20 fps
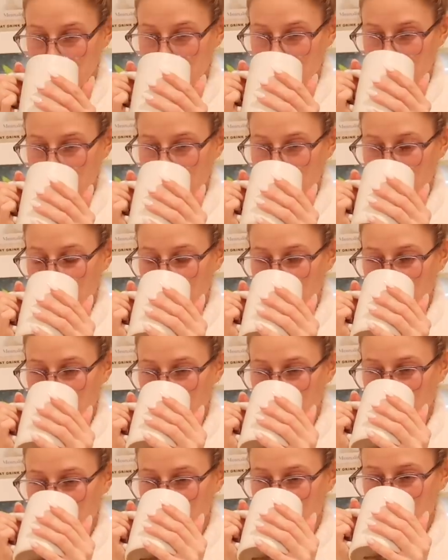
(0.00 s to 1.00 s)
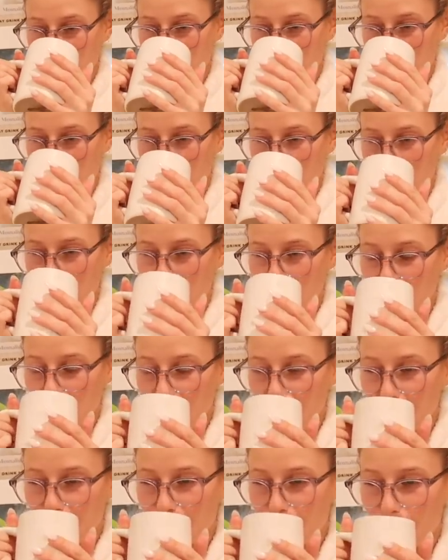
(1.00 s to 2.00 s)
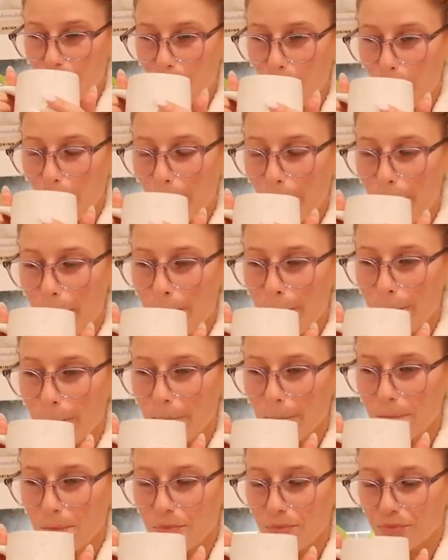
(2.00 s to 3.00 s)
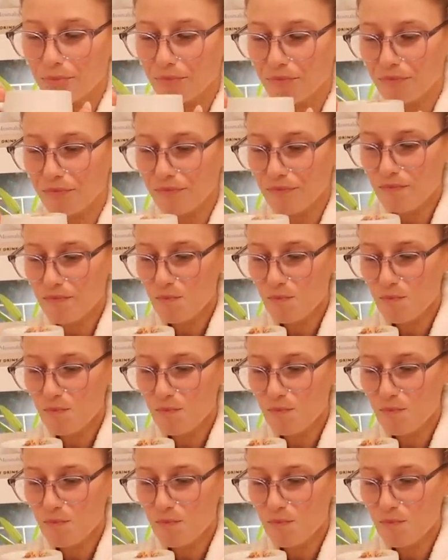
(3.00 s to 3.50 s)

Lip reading: (no one is talking)